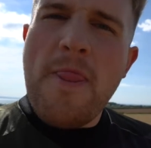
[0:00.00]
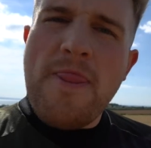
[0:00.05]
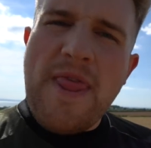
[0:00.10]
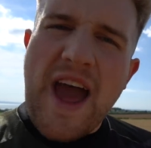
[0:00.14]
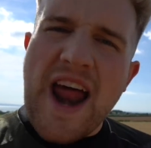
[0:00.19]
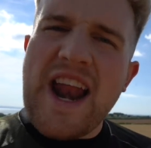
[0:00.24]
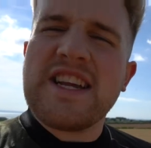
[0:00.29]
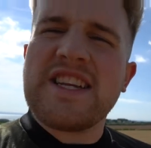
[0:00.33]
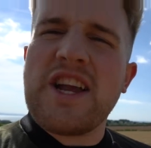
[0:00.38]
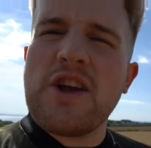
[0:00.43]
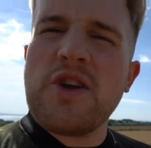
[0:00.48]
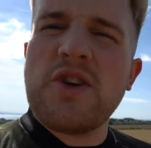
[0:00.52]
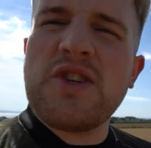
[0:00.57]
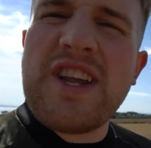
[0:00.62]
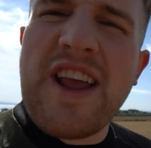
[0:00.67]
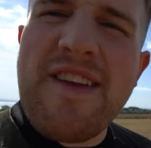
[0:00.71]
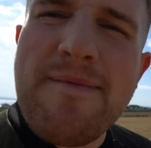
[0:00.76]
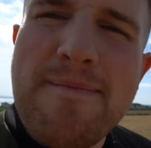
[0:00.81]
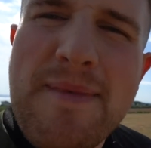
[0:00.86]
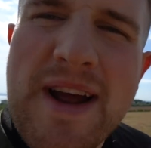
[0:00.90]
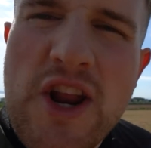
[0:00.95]
That is how you
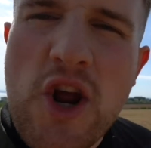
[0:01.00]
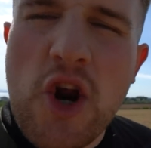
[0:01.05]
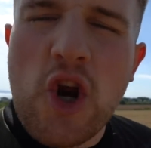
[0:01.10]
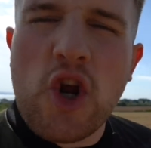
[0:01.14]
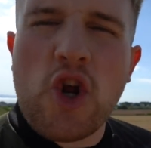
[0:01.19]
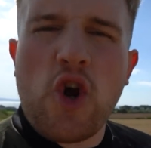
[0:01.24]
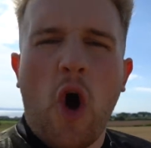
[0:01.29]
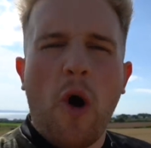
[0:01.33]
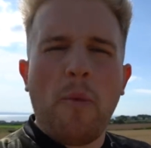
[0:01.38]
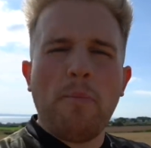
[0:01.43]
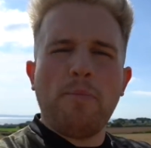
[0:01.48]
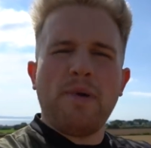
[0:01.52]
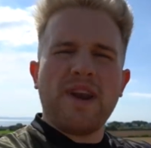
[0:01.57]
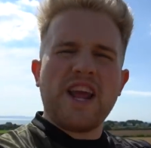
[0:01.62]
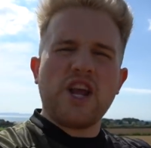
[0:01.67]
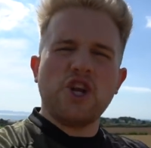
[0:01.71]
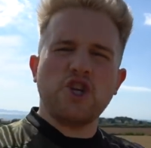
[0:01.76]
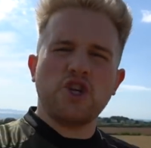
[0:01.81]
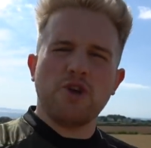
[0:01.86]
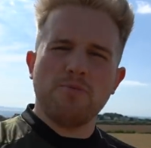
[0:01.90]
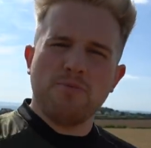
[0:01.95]
save money on a
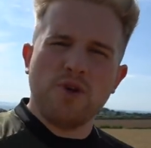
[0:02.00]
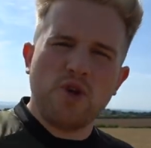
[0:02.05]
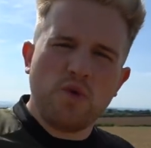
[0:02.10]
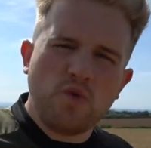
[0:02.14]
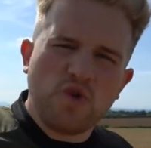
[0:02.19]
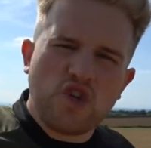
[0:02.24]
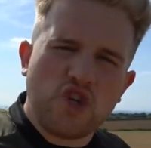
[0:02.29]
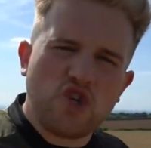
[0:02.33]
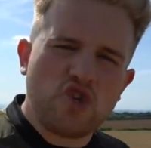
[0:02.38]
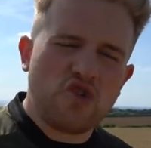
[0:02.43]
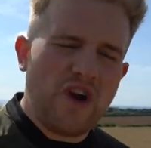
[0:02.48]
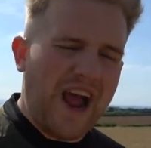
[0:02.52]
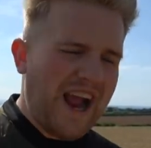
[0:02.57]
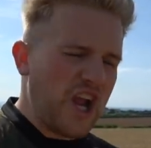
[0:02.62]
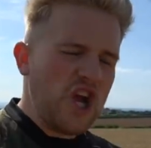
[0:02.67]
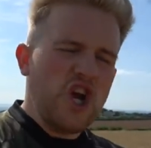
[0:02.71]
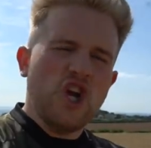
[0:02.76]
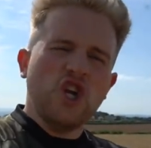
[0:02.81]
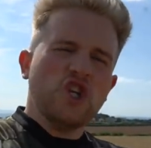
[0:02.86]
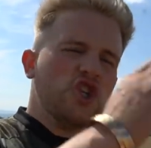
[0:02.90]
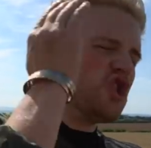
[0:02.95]
compilation music track.
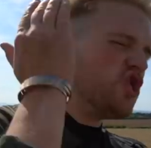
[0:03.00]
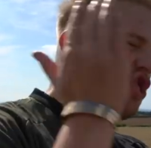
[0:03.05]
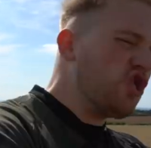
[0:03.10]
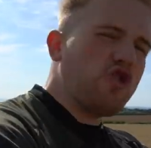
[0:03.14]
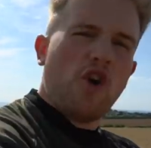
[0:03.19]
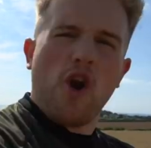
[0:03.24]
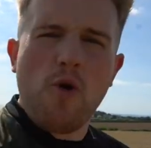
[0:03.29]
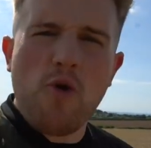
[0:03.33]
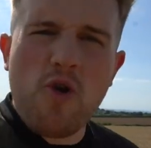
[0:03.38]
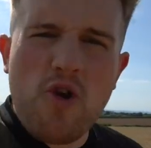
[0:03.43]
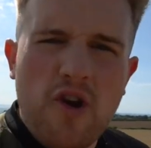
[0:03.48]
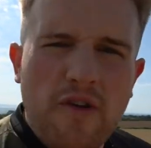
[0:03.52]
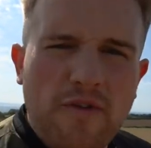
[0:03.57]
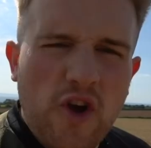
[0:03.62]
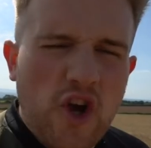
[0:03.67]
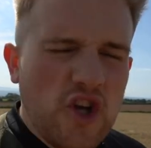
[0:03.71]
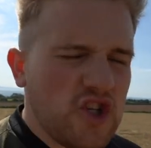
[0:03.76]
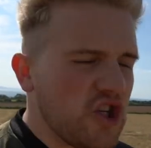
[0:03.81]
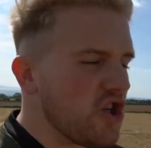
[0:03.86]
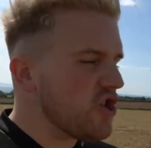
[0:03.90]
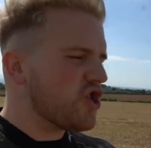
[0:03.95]
Screw
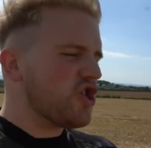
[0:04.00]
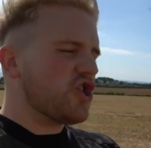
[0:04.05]
Universal,